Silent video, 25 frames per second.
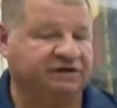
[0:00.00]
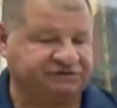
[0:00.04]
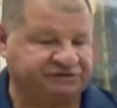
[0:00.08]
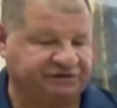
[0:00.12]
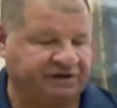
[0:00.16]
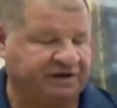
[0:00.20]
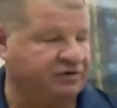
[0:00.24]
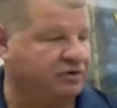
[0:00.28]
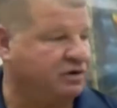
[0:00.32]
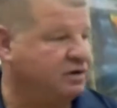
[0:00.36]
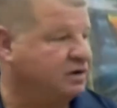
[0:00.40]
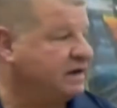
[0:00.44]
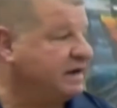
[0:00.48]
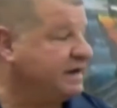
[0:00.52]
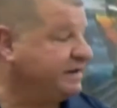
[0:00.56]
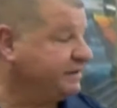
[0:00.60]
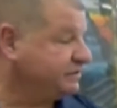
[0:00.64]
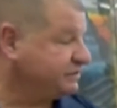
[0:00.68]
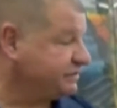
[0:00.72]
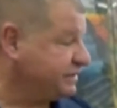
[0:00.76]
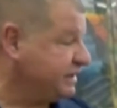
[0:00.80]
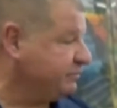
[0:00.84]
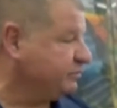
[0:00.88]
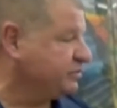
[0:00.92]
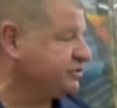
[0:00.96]
they are, and
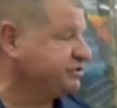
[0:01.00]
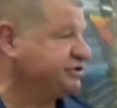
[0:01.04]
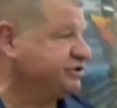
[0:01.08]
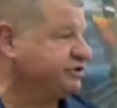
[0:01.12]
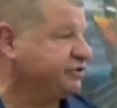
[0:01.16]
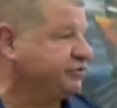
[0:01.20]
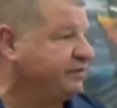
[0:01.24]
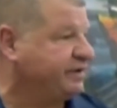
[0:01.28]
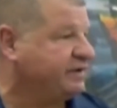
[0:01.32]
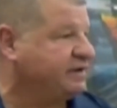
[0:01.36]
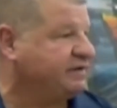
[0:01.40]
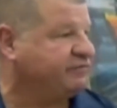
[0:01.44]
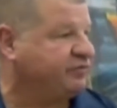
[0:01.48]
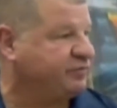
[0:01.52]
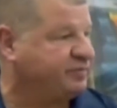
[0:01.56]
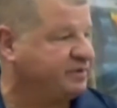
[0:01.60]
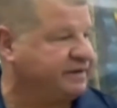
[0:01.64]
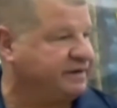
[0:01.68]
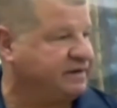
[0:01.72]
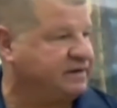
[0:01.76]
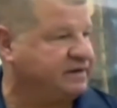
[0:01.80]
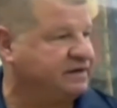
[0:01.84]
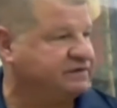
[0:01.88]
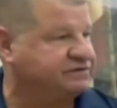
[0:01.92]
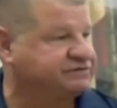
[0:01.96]
the same machinery.
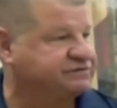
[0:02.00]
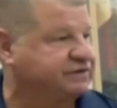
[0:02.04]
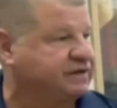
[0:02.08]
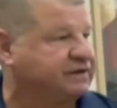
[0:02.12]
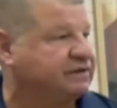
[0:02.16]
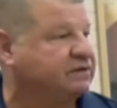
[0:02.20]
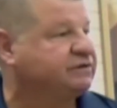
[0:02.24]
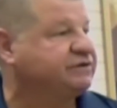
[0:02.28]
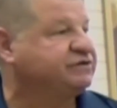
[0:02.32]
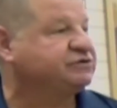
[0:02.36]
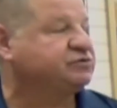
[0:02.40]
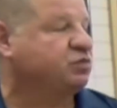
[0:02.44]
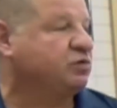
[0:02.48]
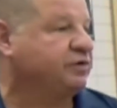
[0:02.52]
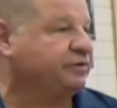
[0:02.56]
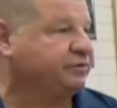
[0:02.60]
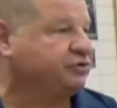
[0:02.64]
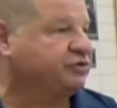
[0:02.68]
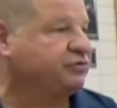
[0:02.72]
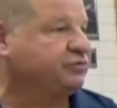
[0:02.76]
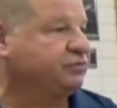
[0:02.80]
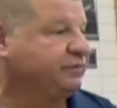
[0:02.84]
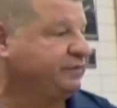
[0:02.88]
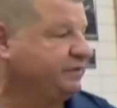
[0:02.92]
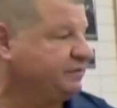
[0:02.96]
Everybody has at least 1 or
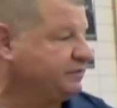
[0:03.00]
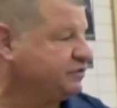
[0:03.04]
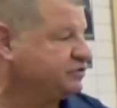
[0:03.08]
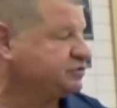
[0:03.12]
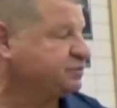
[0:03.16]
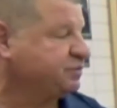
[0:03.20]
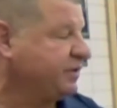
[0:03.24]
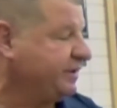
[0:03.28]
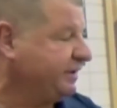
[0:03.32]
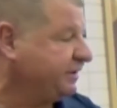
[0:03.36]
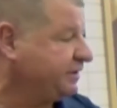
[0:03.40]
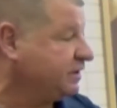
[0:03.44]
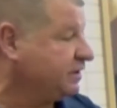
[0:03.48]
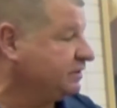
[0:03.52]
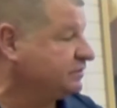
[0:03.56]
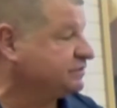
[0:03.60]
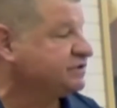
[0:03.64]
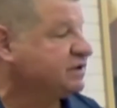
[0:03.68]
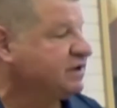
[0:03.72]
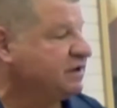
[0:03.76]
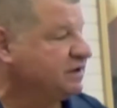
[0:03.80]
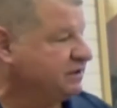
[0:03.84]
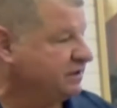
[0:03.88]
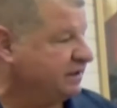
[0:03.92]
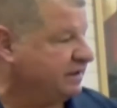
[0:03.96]
2 of the spray
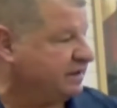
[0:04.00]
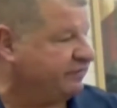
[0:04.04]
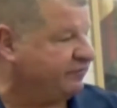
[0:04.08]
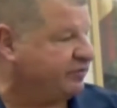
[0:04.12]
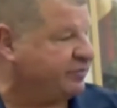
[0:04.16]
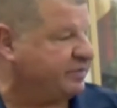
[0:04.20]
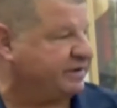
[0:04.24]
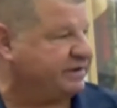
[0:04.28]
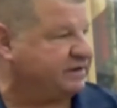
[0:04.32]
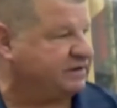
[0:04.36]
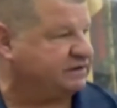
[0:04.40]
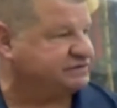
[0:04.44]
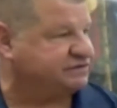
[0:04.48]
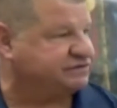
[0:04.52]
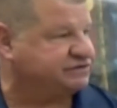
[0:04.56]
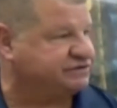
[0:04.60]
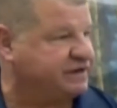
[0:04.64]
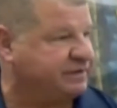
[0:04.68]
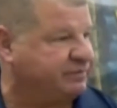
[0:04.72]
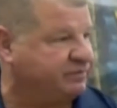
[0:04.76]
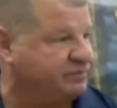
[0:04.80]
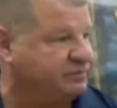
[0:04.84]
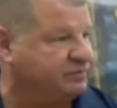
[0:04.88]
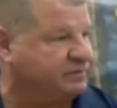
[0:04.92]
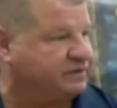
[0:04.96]
guns, and everybody has the
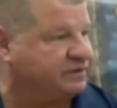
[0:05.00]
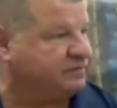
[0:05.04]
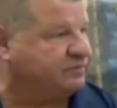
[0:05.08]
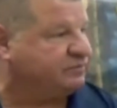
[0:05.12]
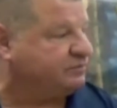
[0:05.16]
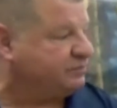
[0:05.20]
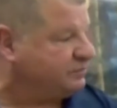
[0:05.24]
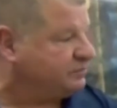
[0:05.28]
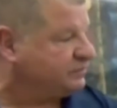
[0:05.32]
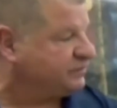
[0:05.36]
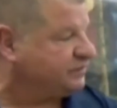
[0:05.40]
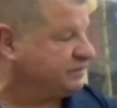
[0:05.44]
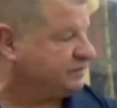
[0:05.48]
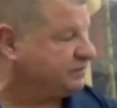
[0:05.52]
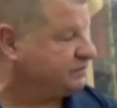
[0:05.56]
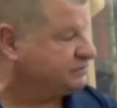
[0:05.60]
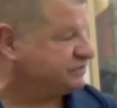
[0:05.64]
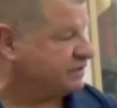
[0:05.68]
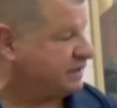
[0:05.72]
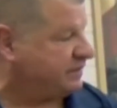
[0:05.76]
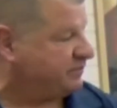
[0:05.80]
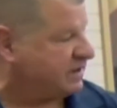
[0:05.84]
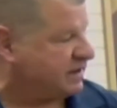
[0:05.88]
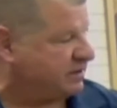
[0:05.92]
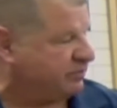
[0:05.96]

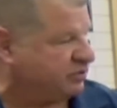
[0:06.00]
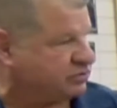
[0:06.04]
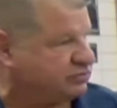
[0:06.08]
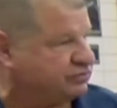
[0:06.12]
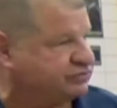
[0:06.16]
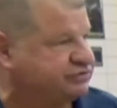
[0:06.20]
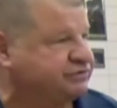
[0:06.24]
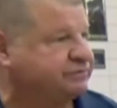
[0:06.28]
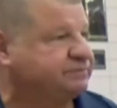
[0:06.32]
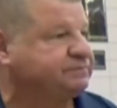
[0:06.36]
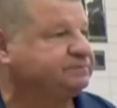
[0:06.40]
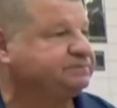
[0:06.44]
same chemicals.